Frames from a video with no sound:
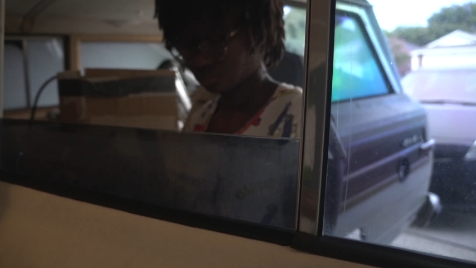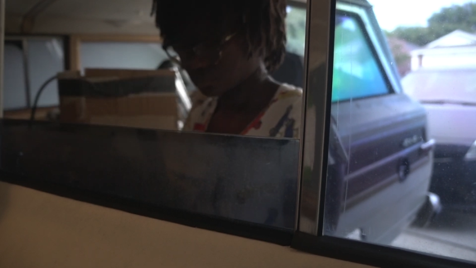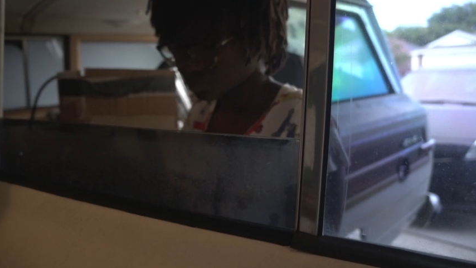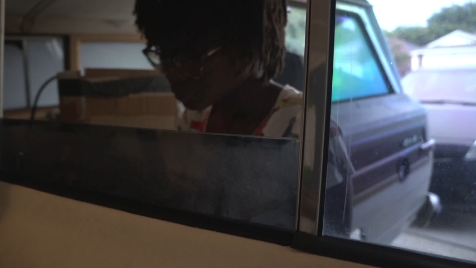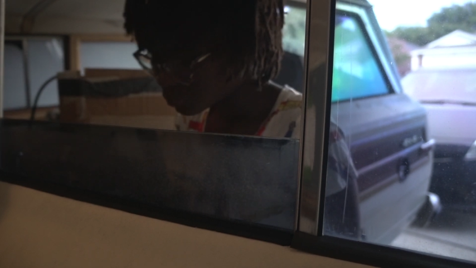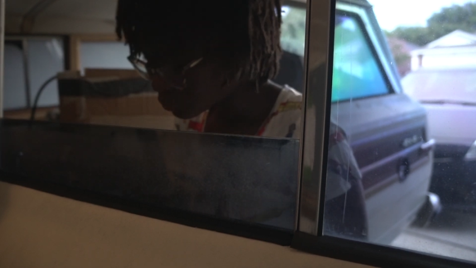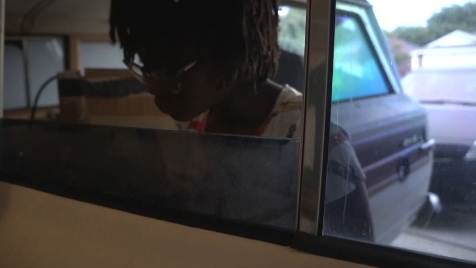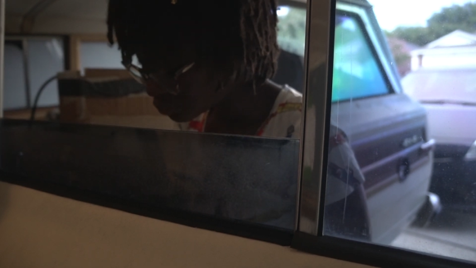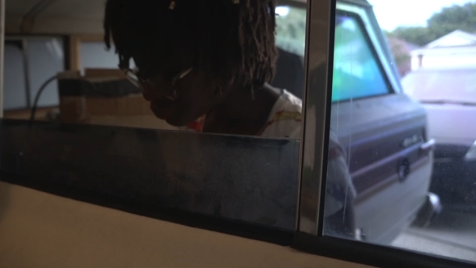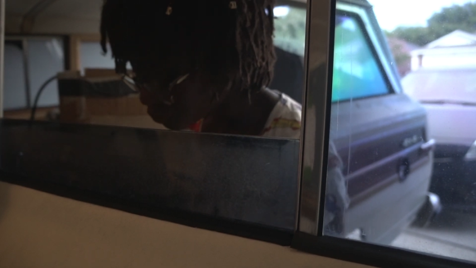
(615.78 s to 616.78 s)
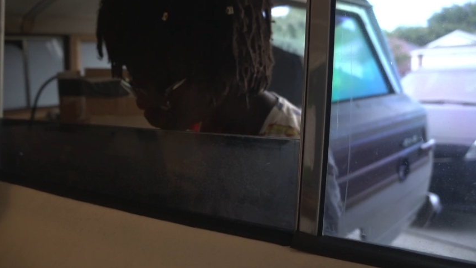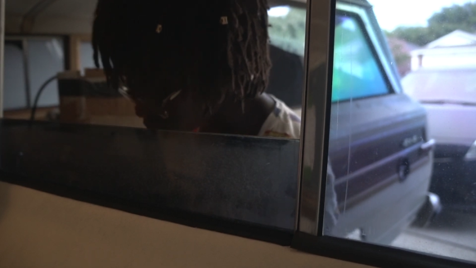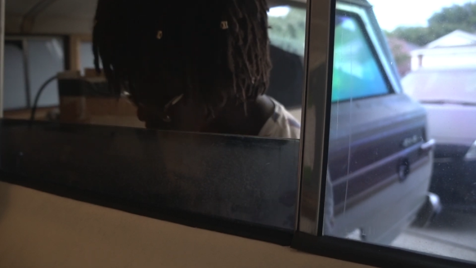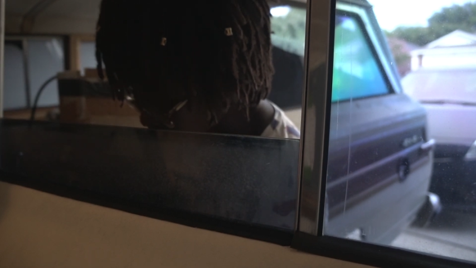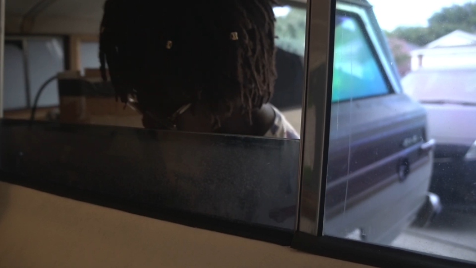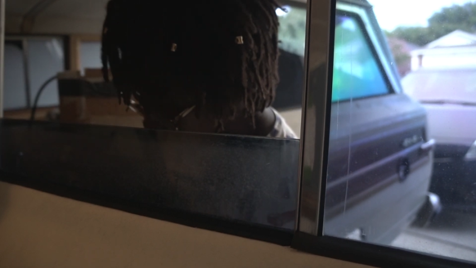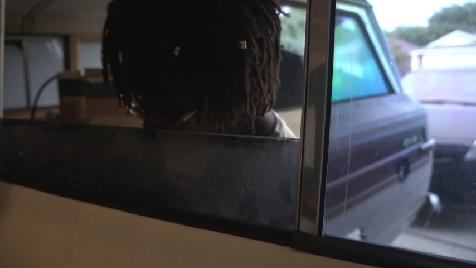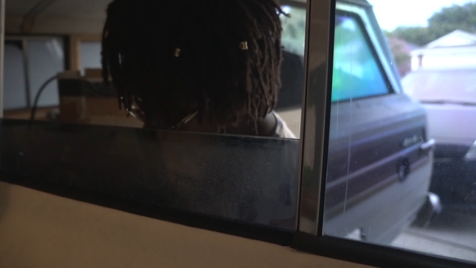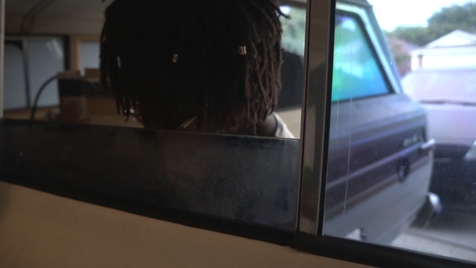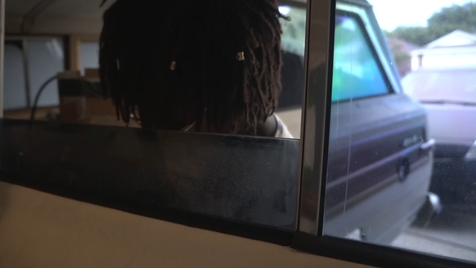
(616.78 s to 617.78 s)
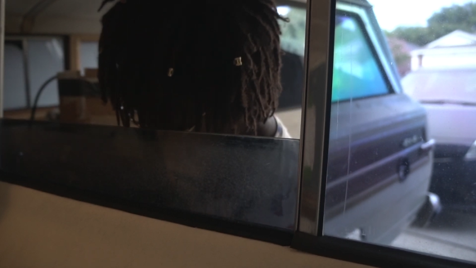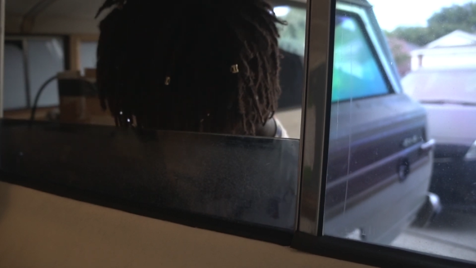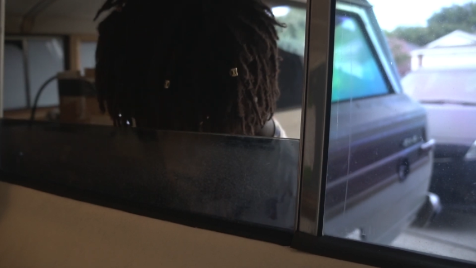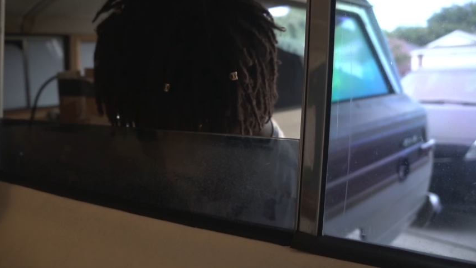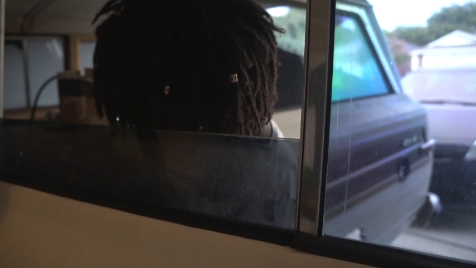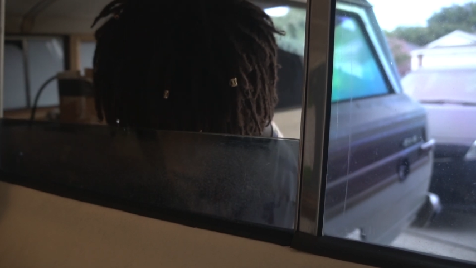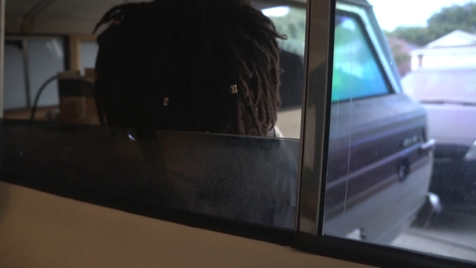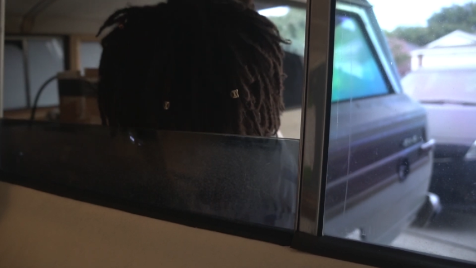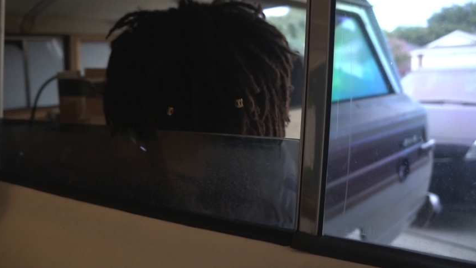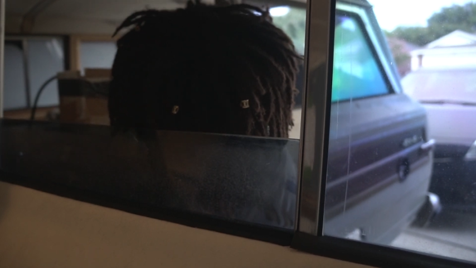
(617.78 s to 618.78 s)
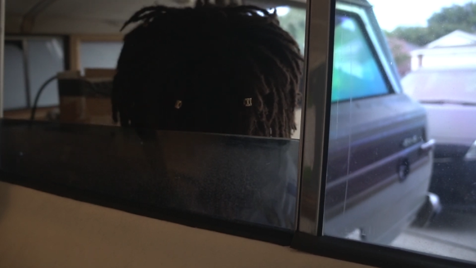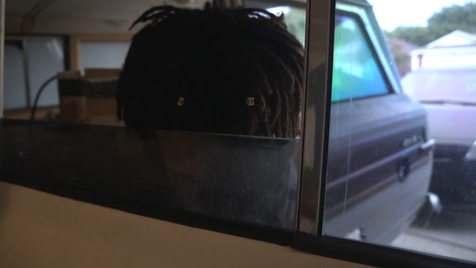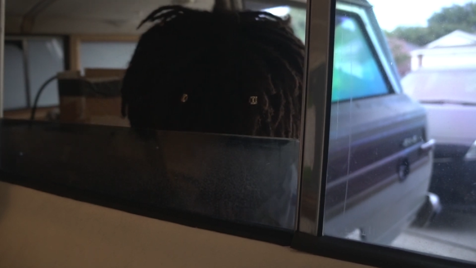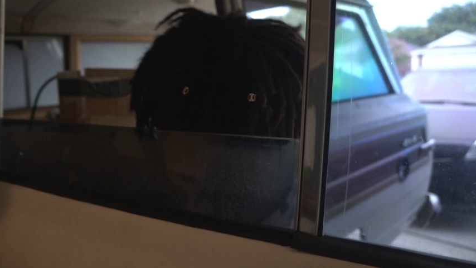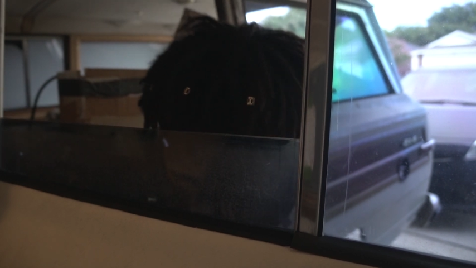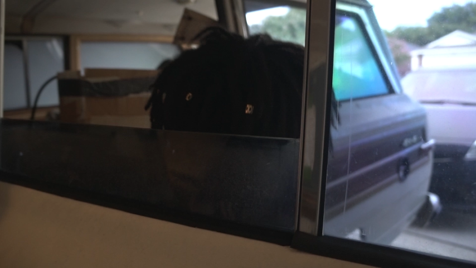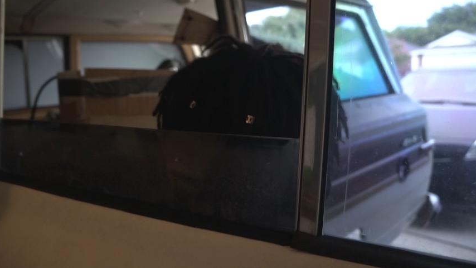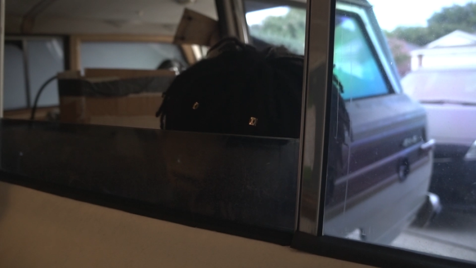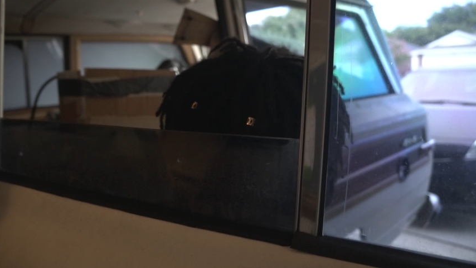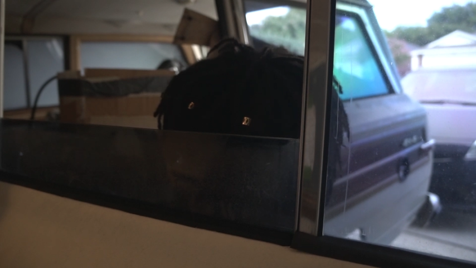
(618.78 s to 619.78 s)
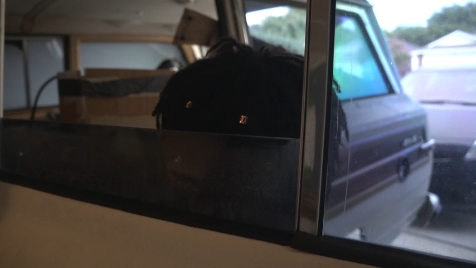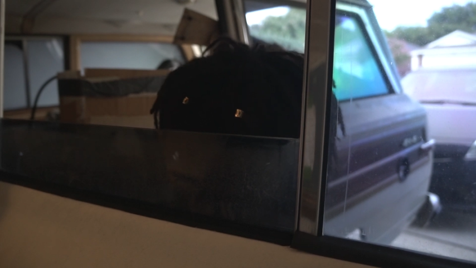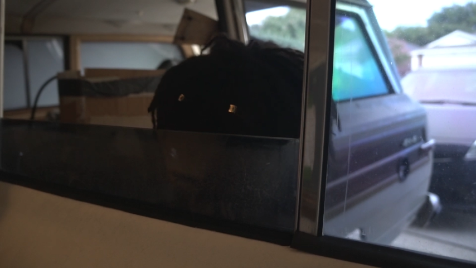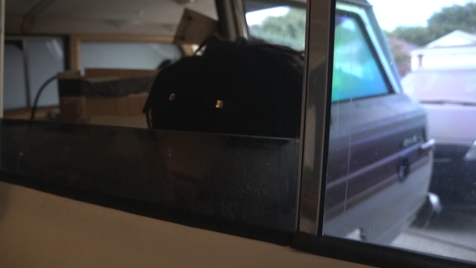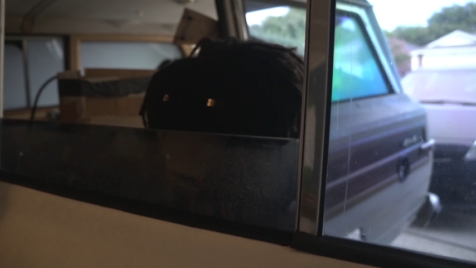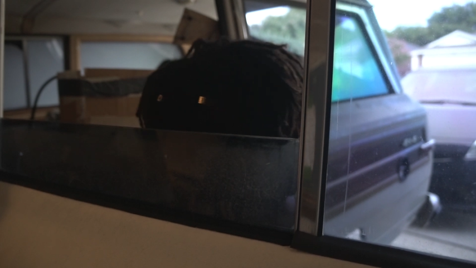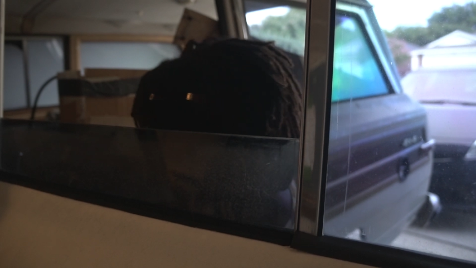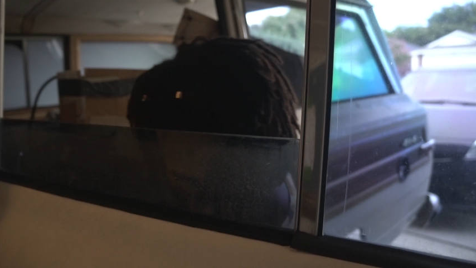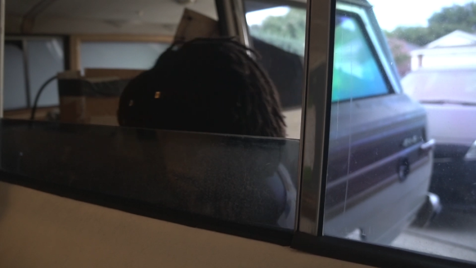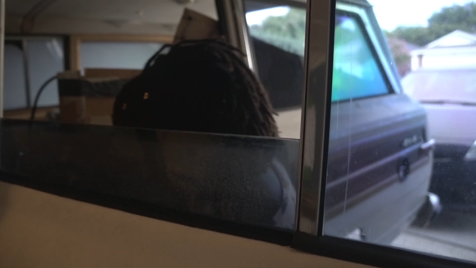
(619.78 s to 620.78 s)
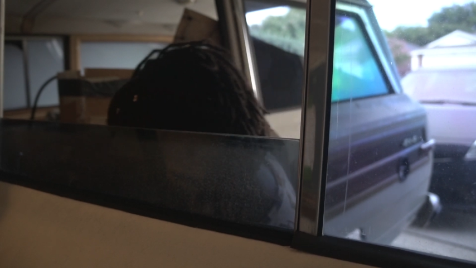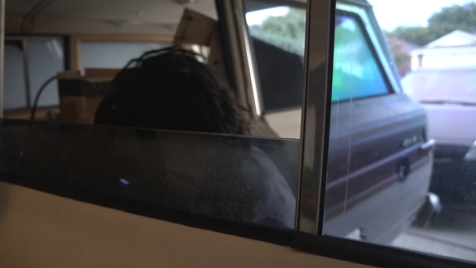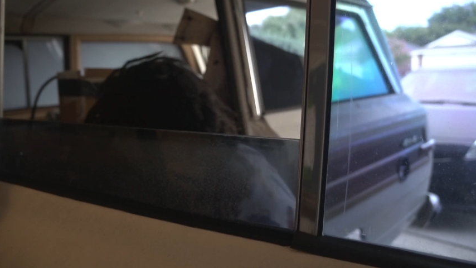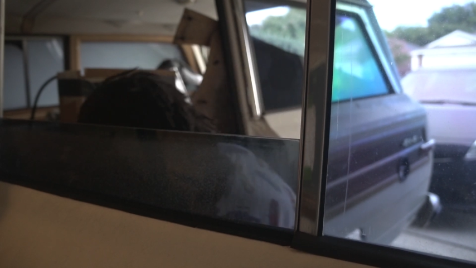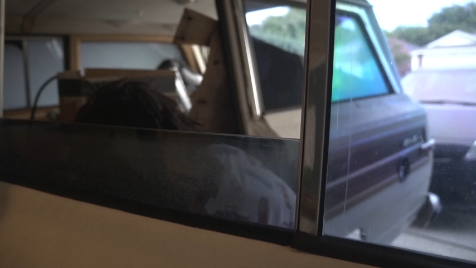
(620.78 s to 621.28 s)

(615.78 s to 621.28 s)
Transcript: Nobody's mouth can be seen.